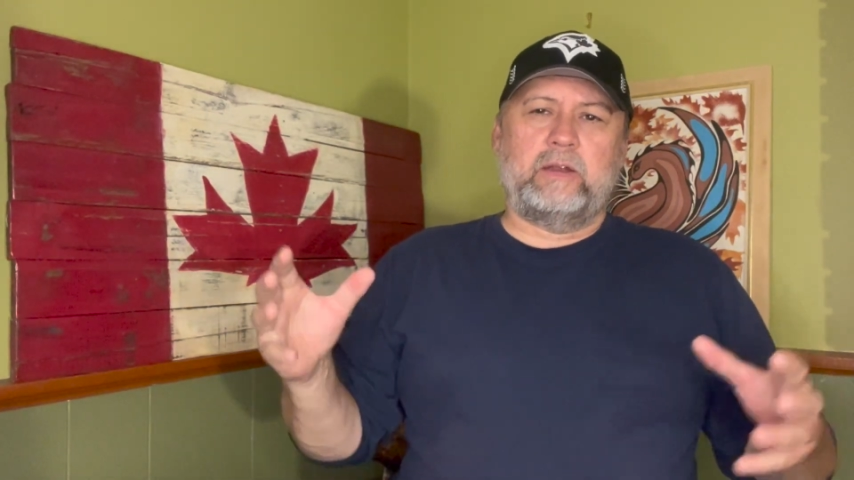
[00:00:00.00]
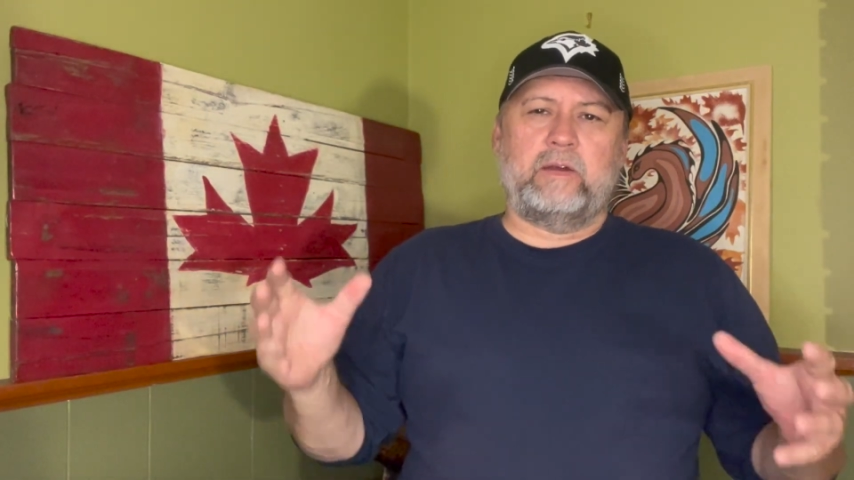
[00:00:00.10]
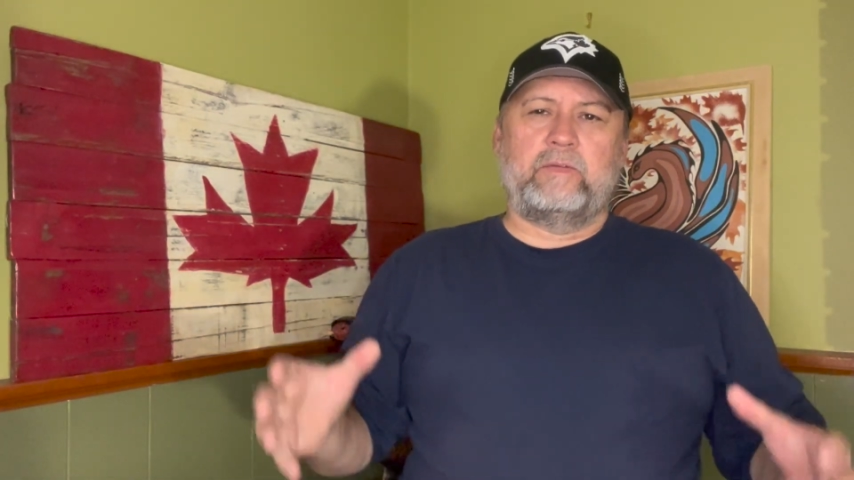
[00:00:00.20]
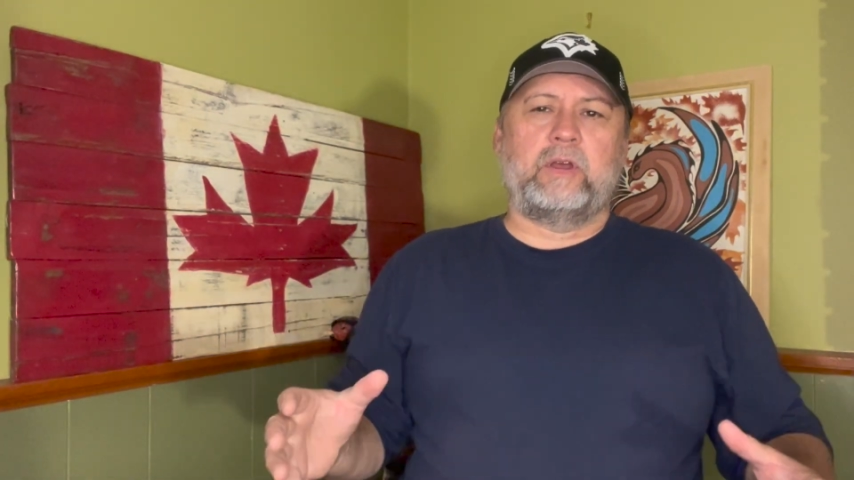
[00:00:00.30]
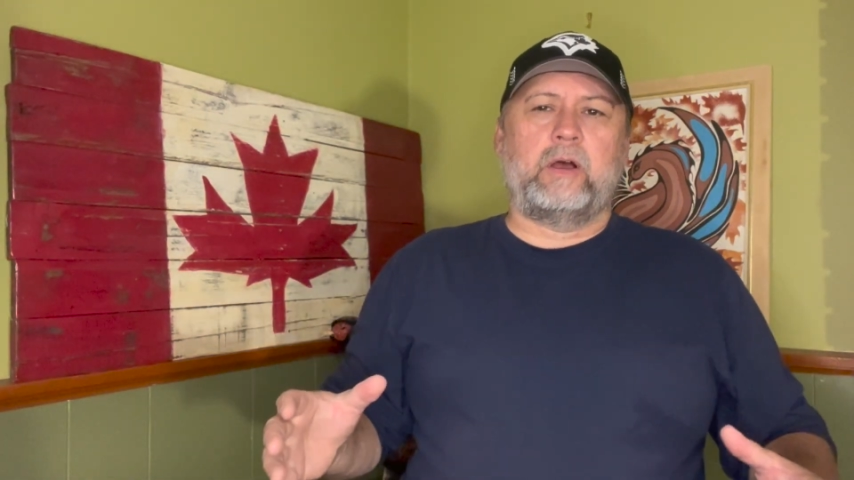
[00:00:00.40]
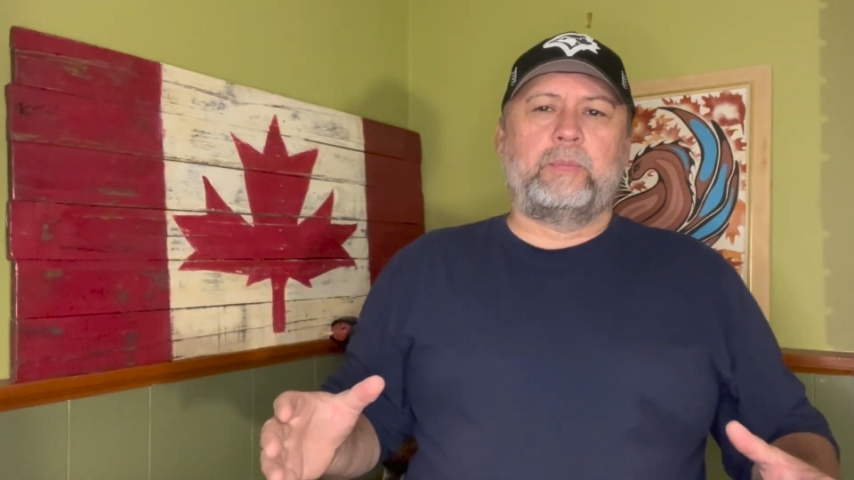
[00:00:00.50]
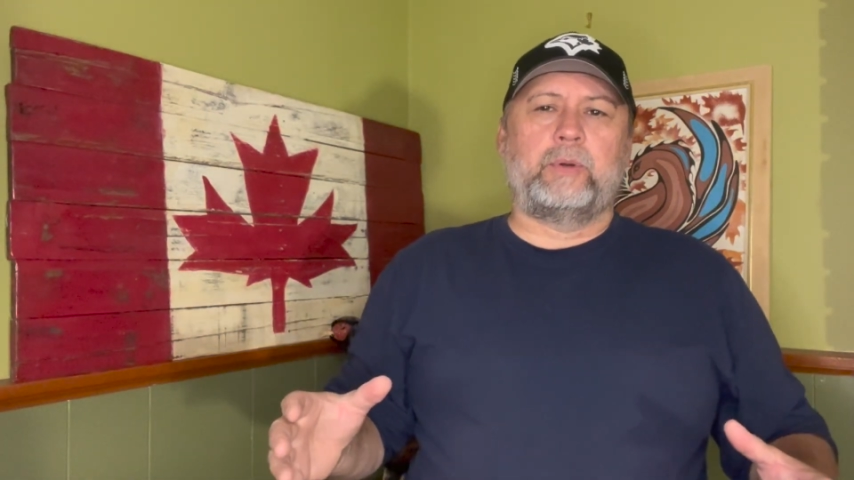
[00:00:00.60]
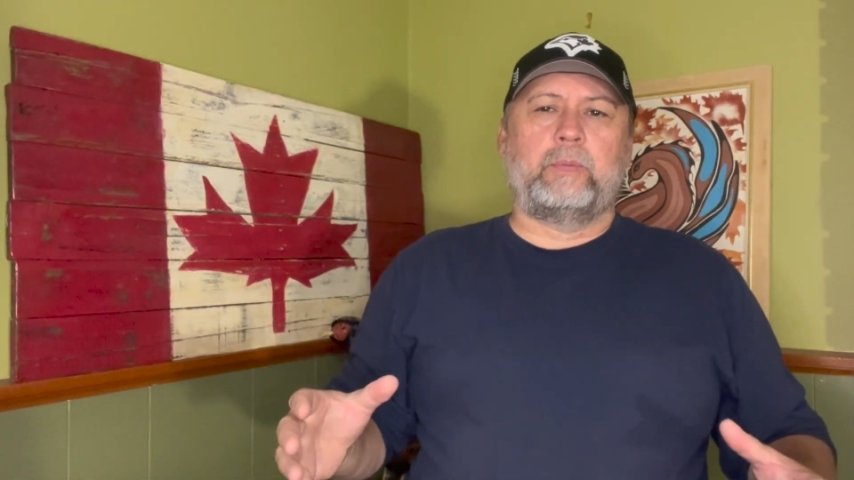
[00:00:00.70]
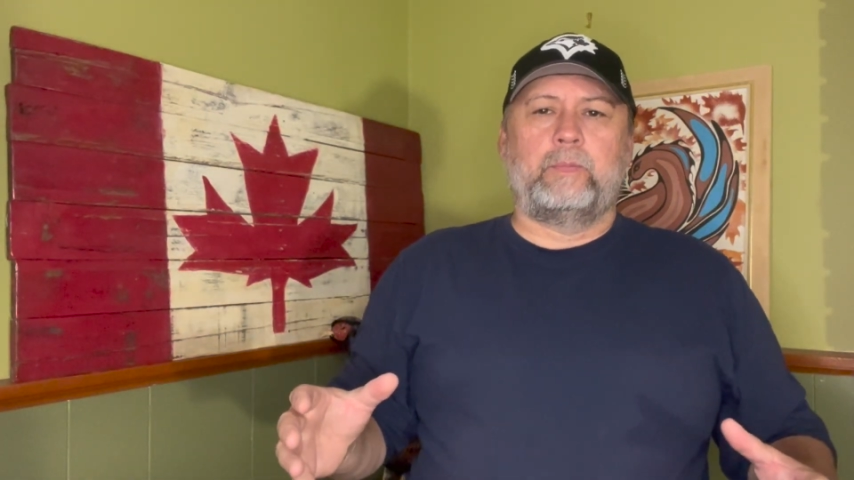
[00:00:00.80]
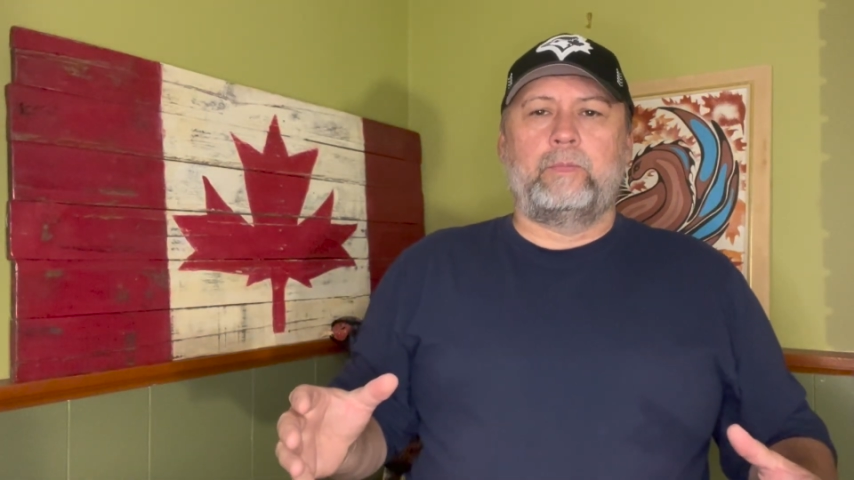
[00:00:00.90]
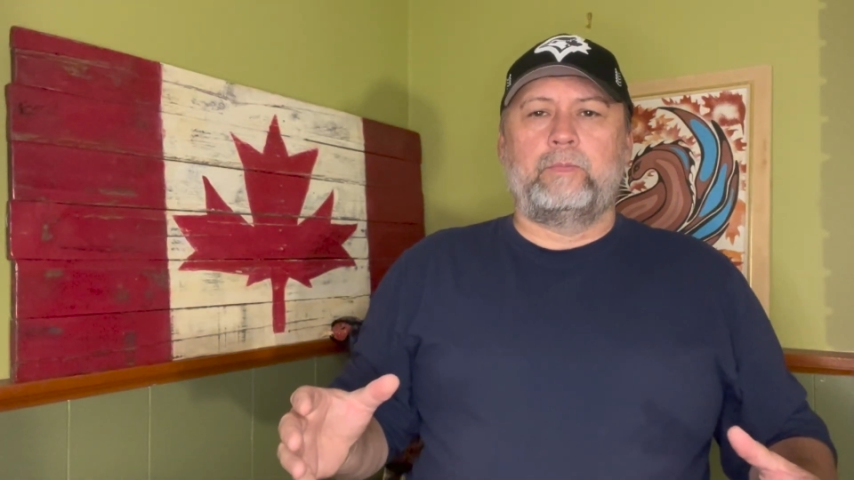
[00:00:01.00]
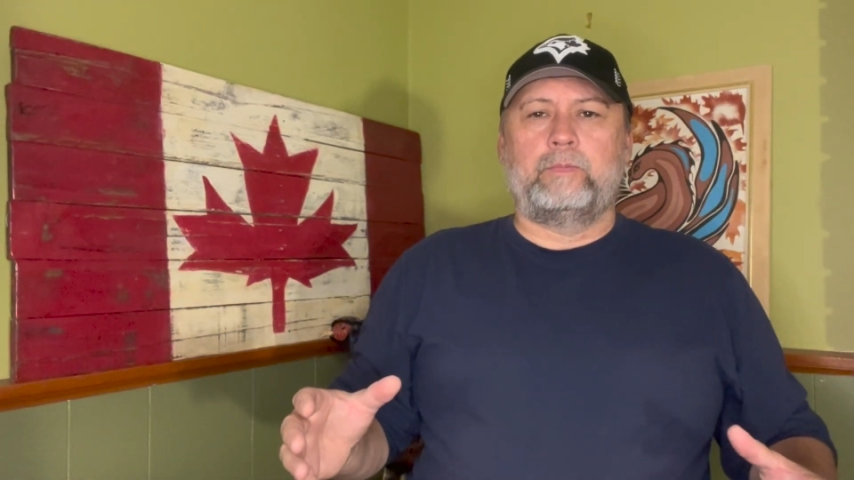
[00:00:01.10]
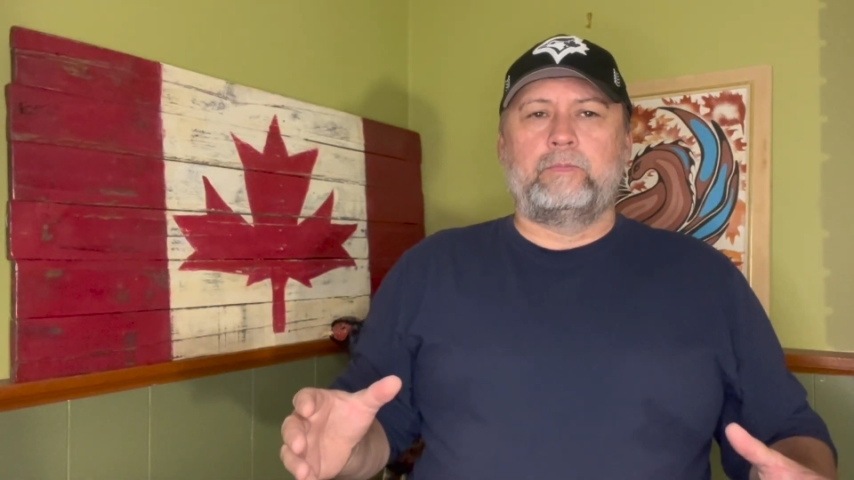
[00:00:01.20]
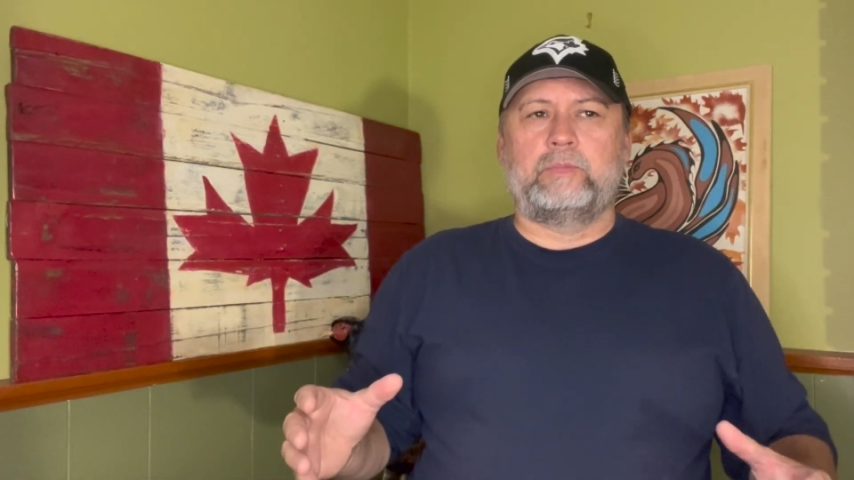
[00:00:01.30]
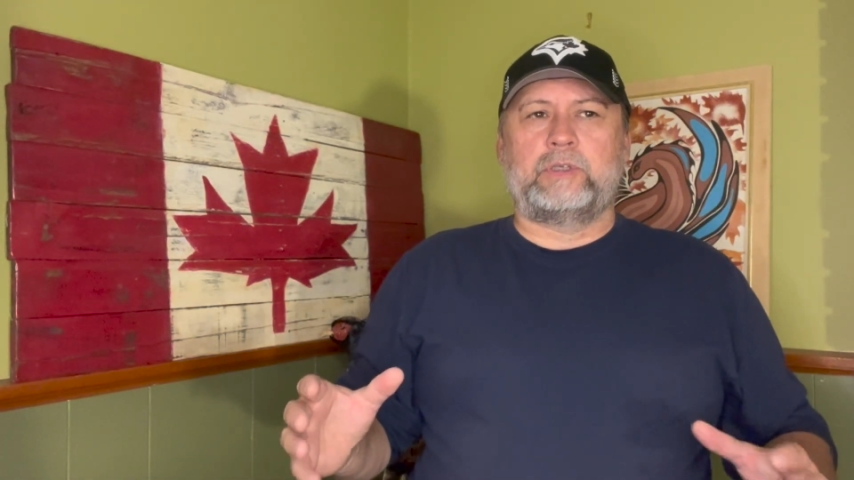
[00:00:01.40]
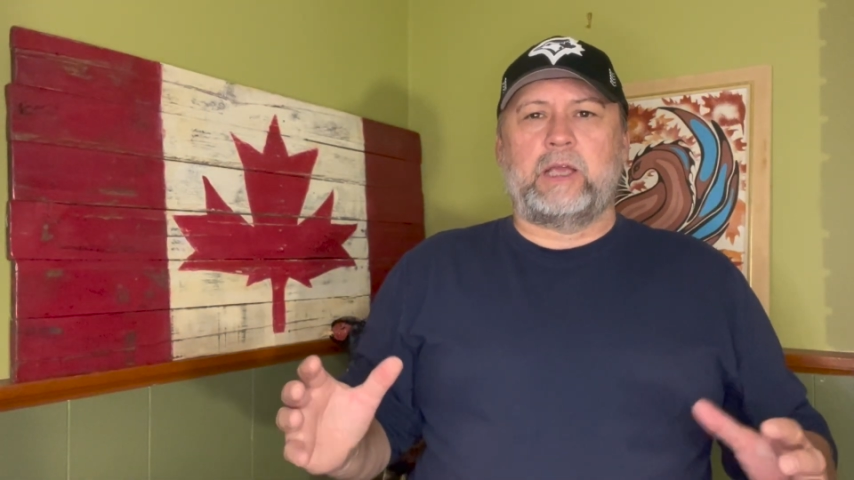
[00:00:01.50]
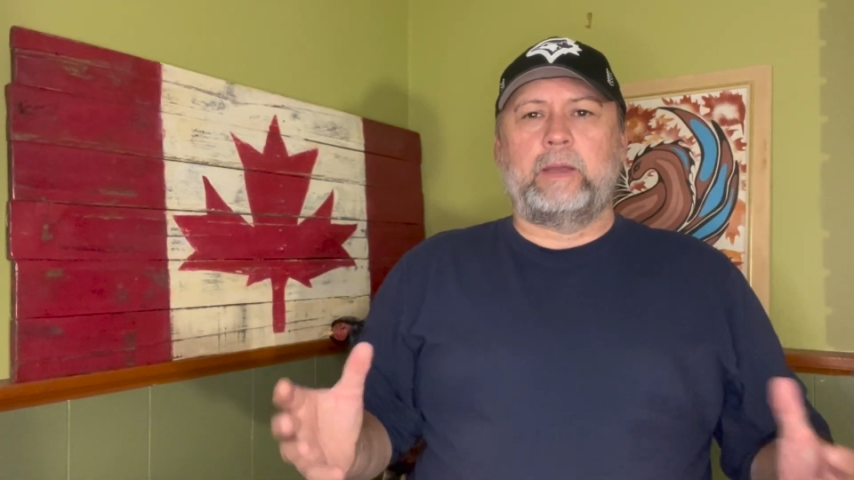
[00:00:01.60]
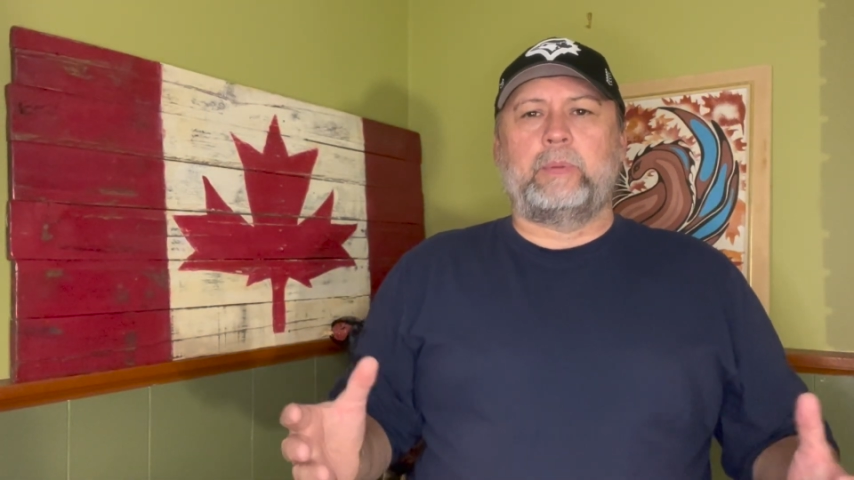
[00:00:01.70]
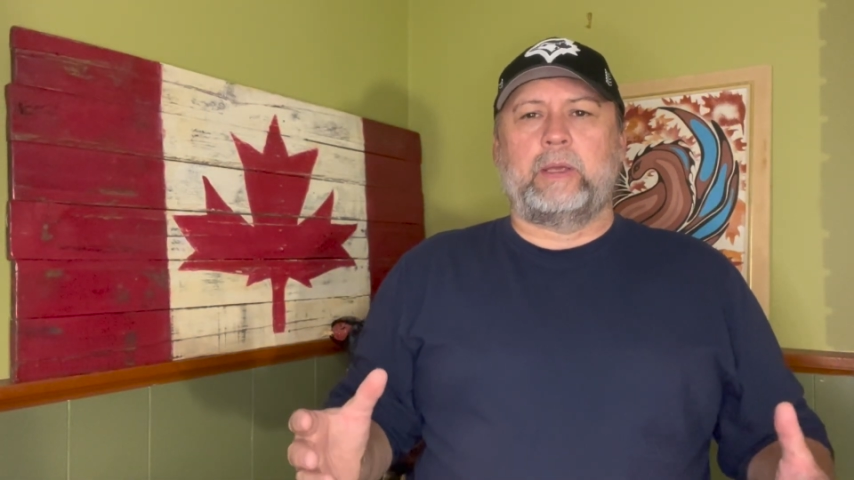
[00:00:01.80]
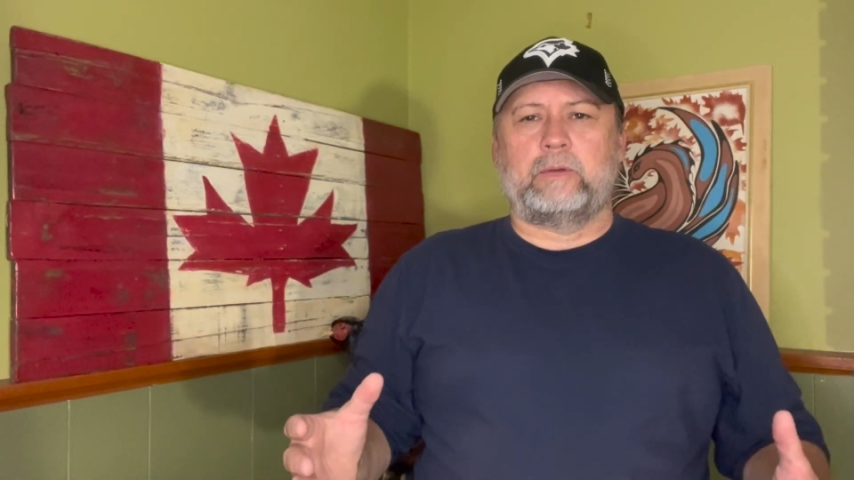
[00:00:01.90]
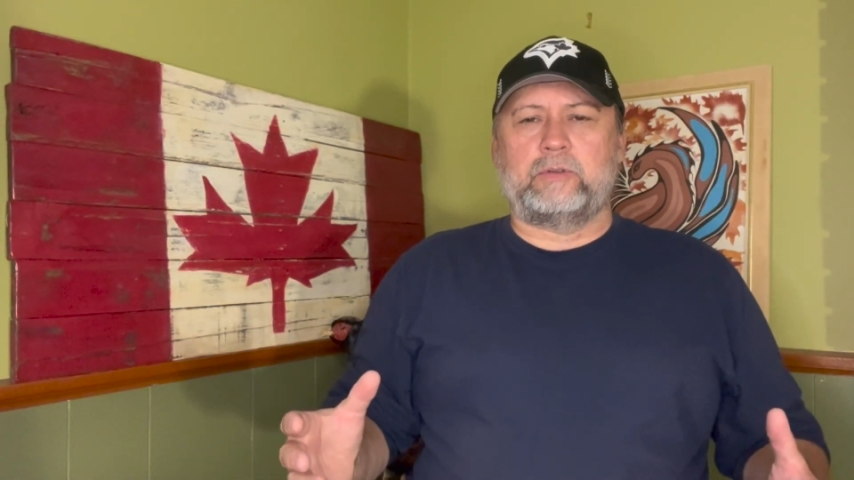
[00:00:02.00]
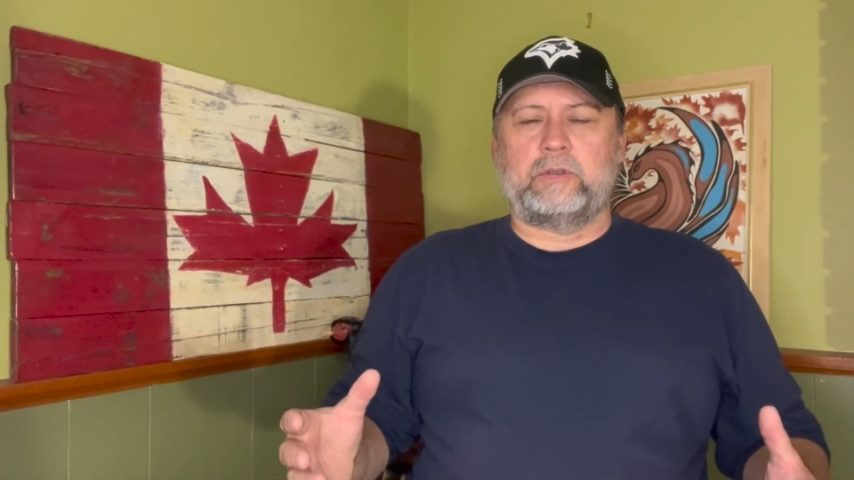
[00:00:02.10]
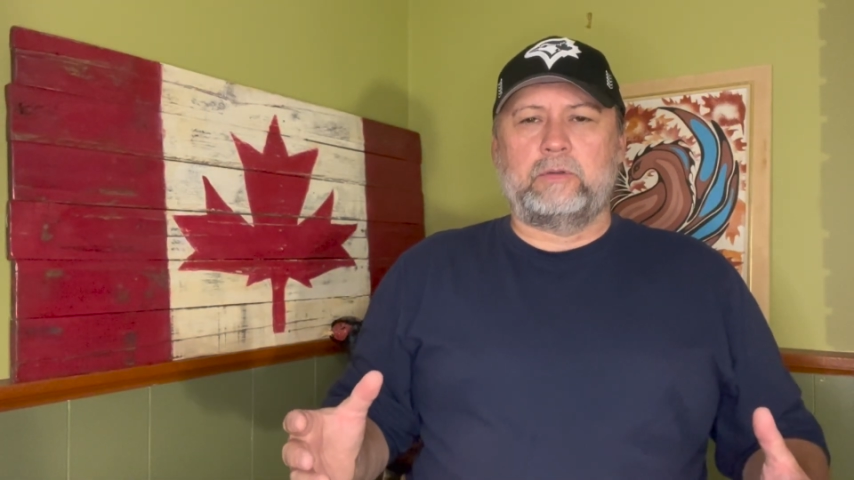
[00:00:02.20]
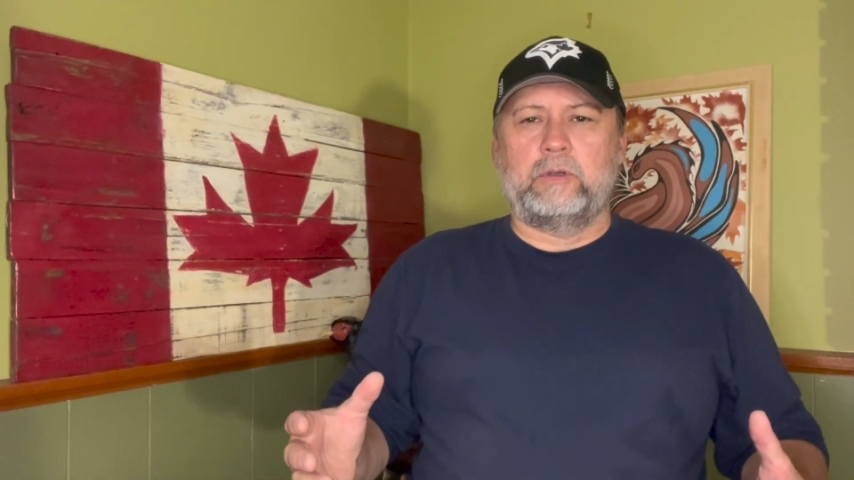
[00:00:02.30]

of the upper side panels,